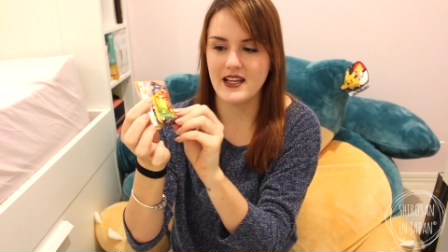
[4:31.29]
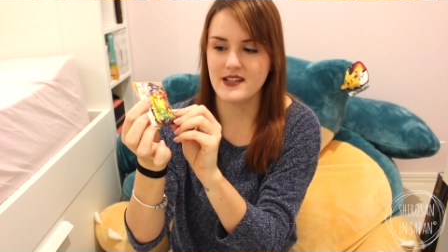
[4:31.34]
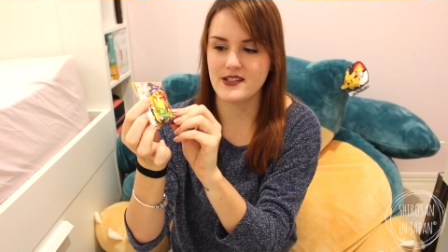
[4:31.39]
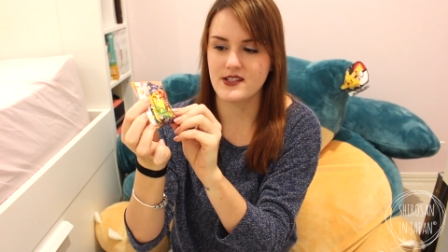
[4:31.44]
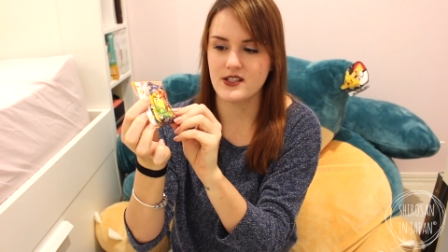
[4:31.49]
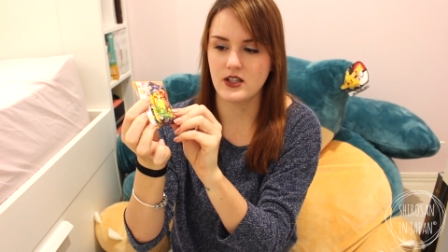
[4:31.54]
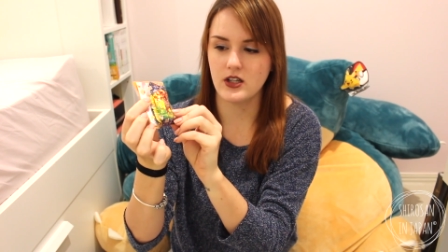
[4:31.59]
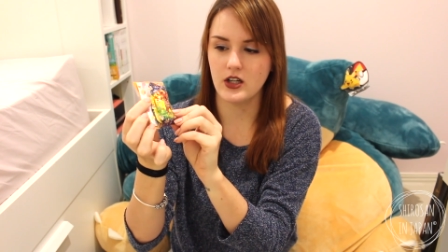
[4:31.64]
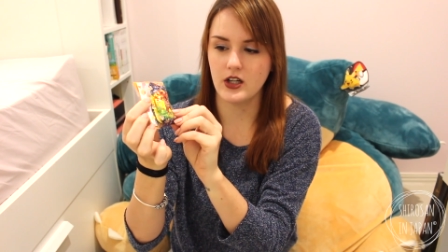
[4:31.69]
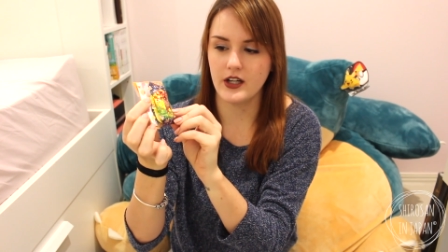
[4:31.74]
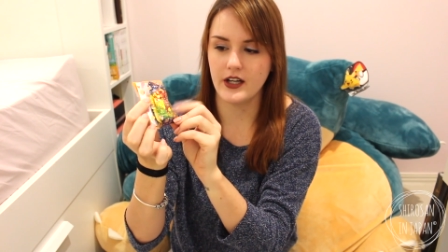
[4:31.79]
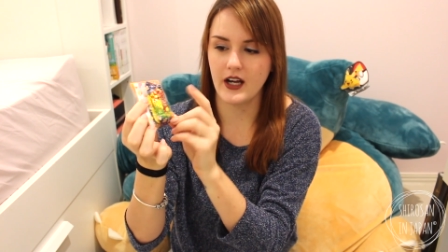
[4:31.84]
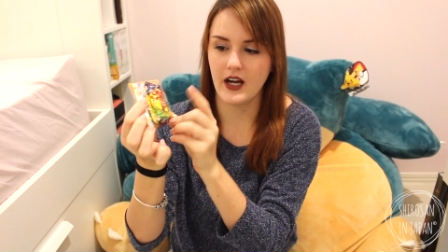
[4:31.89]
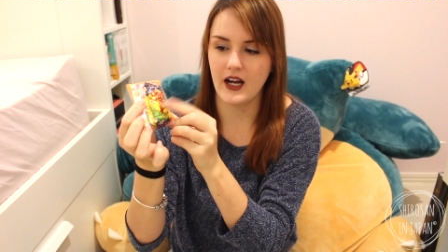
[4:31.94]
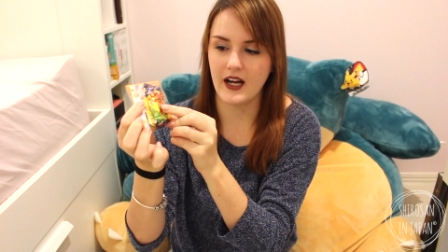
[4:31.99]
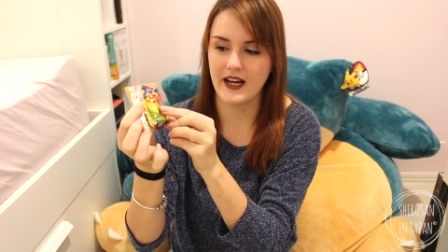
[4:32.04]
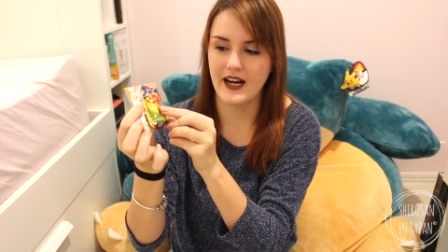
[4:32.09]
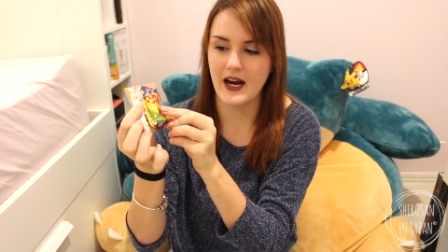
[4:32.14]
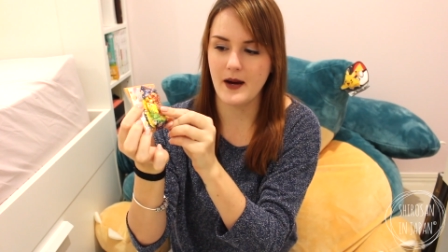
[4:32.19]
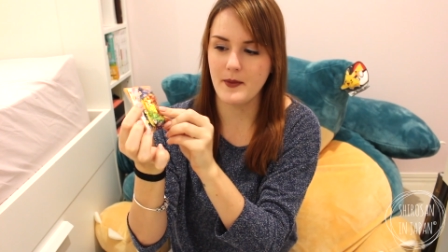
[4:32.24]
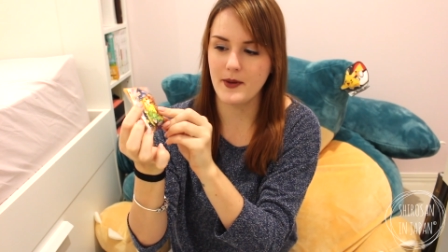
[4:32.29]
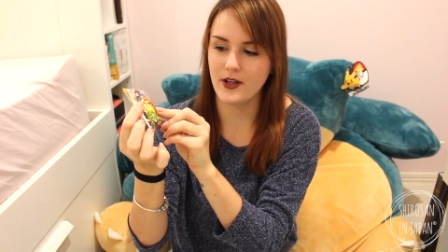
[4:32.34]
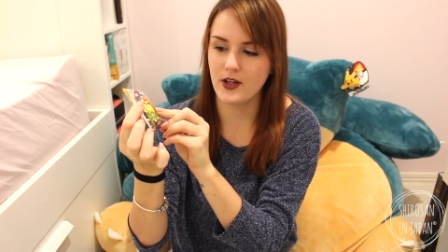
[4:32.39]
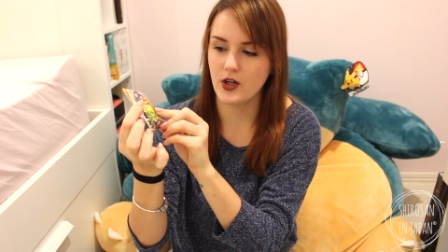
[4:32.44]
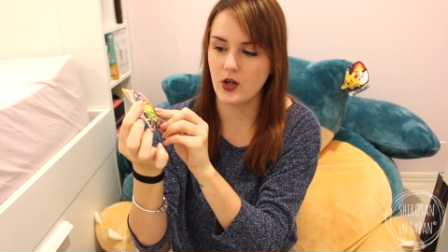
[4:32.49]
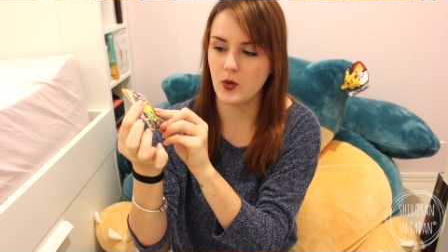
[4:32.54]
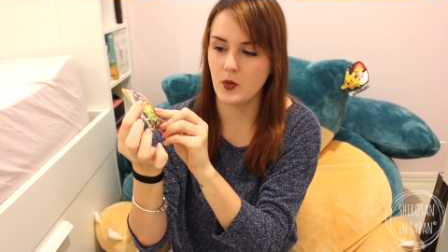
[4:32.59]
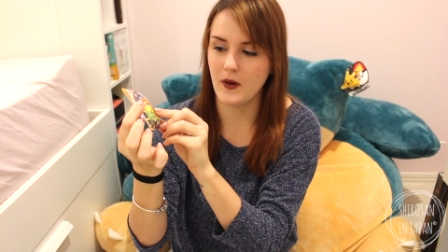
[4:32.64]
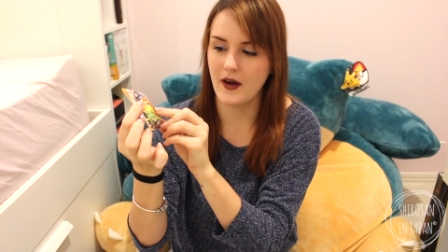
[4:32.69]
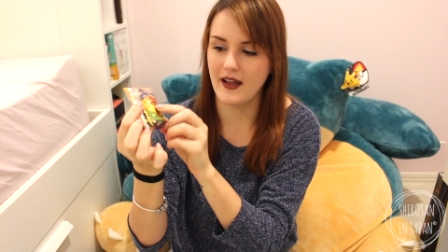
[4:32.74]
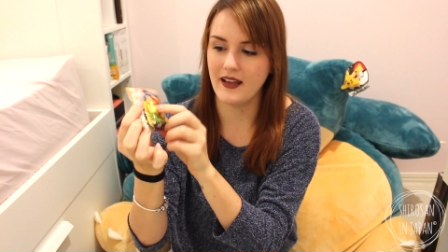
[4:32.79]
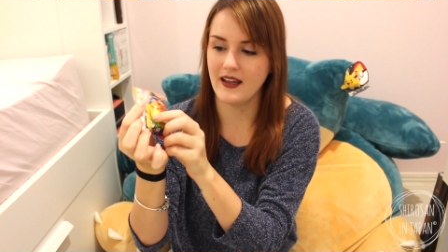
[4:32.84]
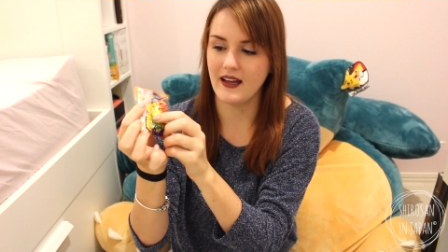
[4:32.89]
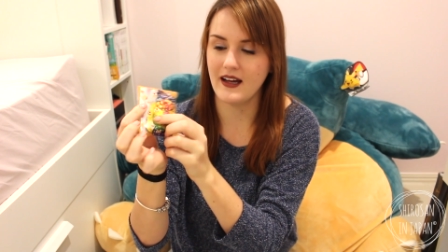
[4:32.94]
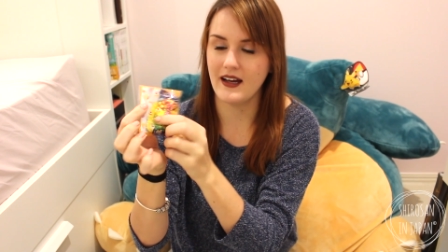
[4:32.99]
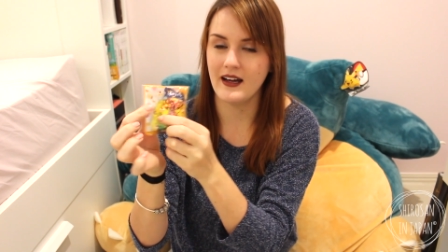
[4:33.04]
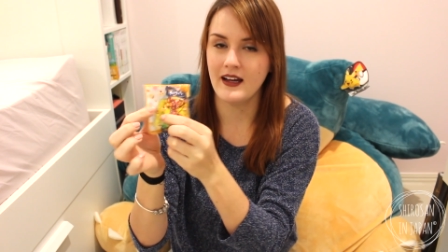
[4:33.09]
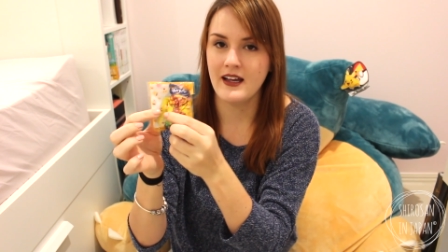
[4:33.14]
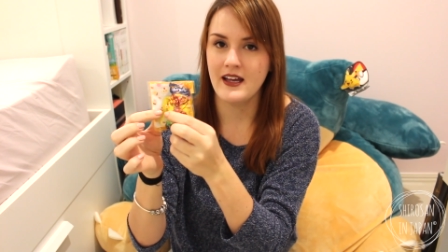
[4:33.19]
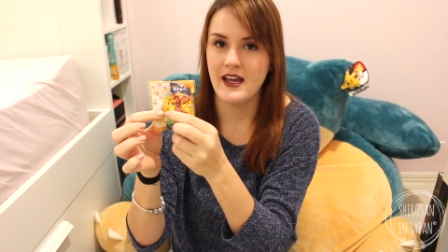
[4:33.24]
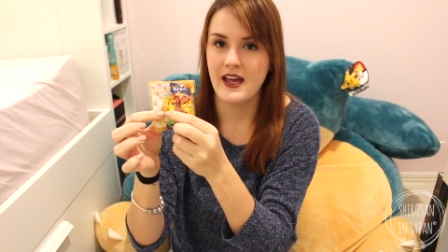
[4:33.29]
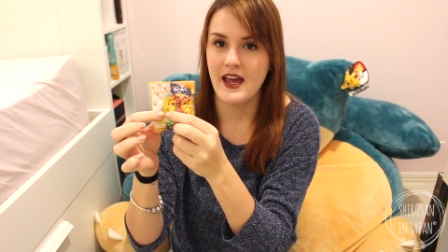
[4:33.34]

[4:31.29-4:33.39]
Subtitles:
it's got a Caramello Koala,